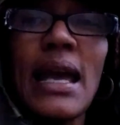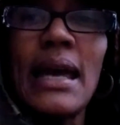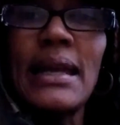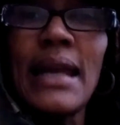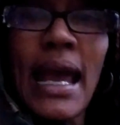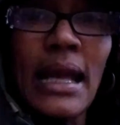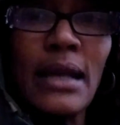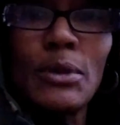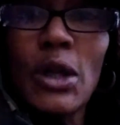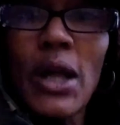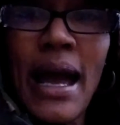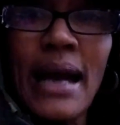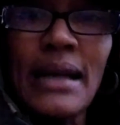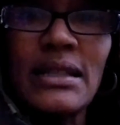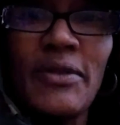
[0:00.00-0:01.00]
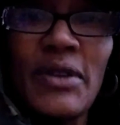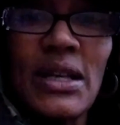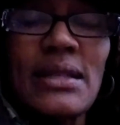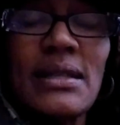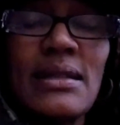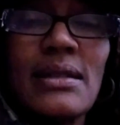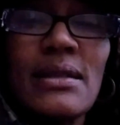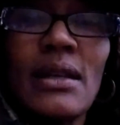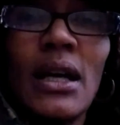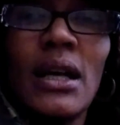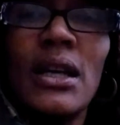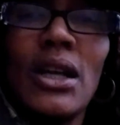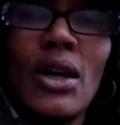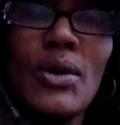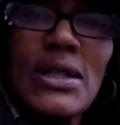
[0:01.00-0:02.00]
and animal activists.
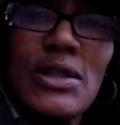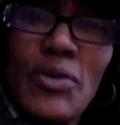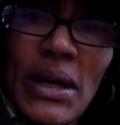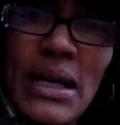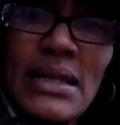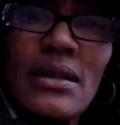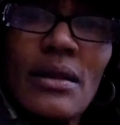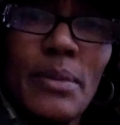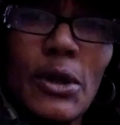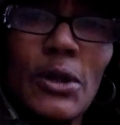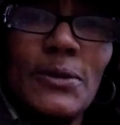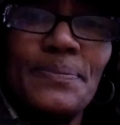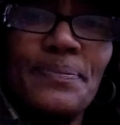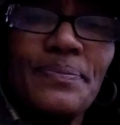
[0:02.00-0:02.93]
It's reasonable.